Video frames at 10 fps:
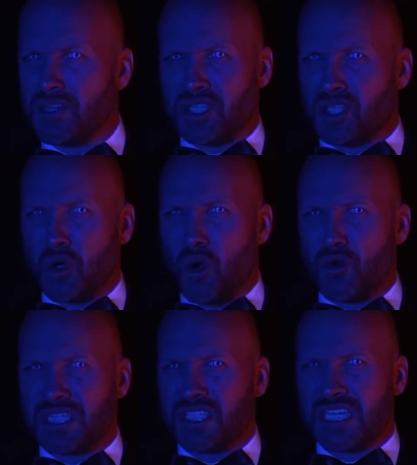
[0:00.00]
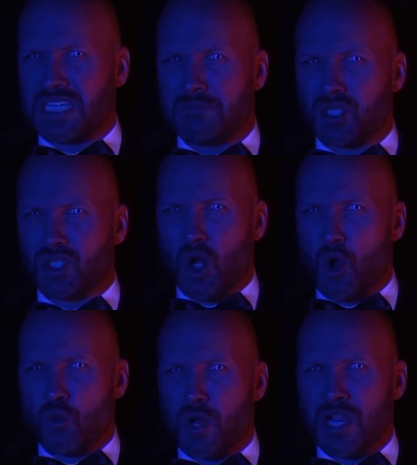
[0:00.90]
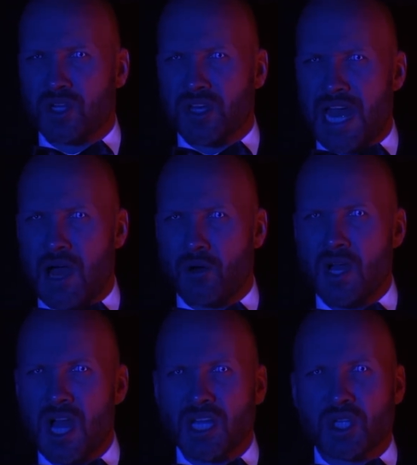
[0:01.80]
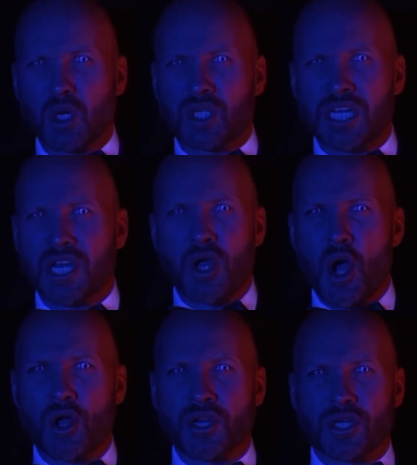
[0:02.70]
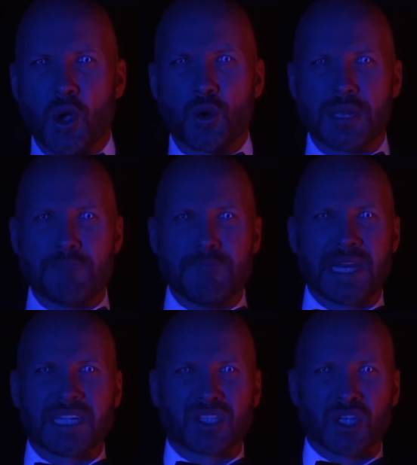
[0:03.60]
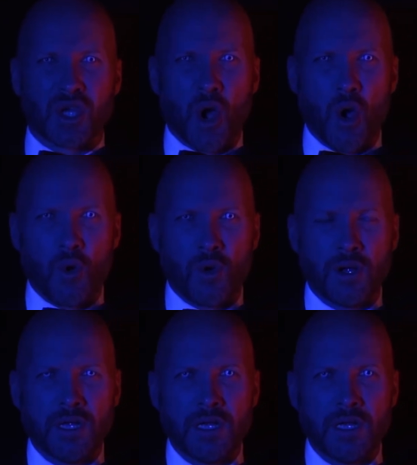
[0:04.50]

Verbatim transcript: The story seemed so real now, as though she had heard it only minutes ago.